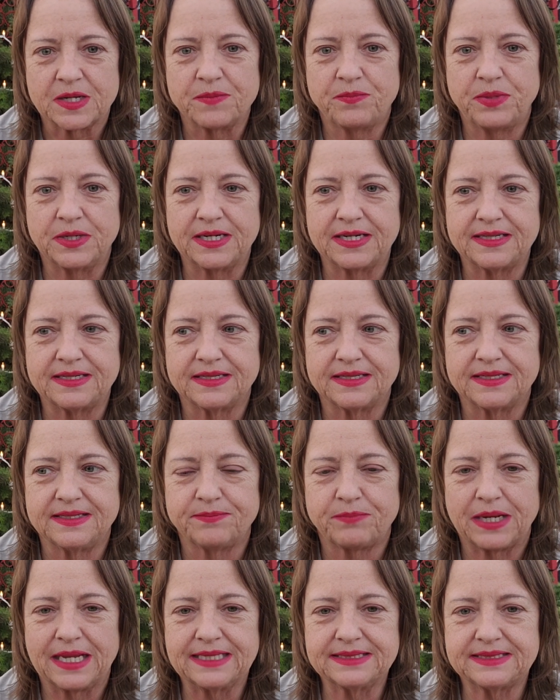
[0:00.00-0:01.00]
But
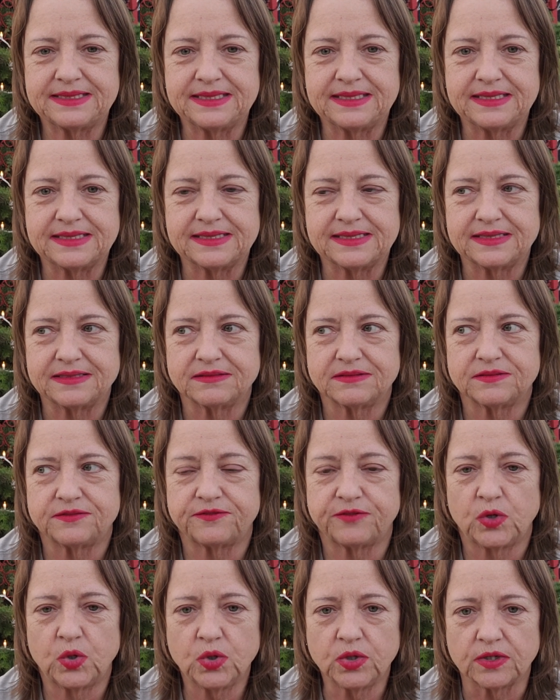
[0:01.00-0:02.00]
plastic isn't
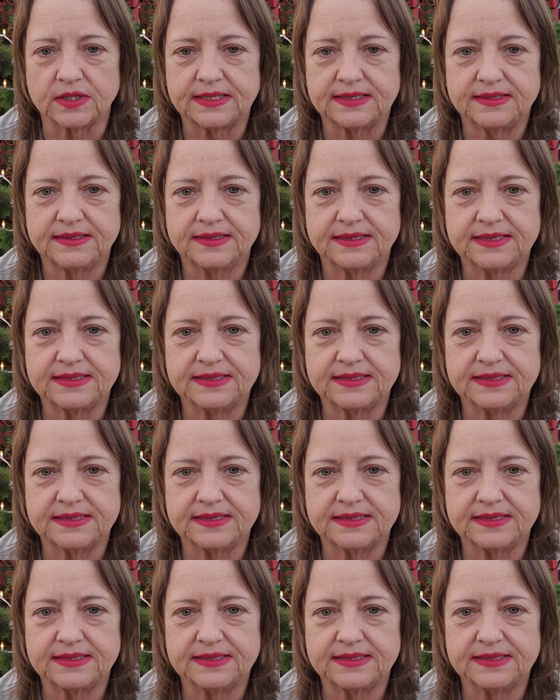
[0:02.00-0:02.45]
foreign.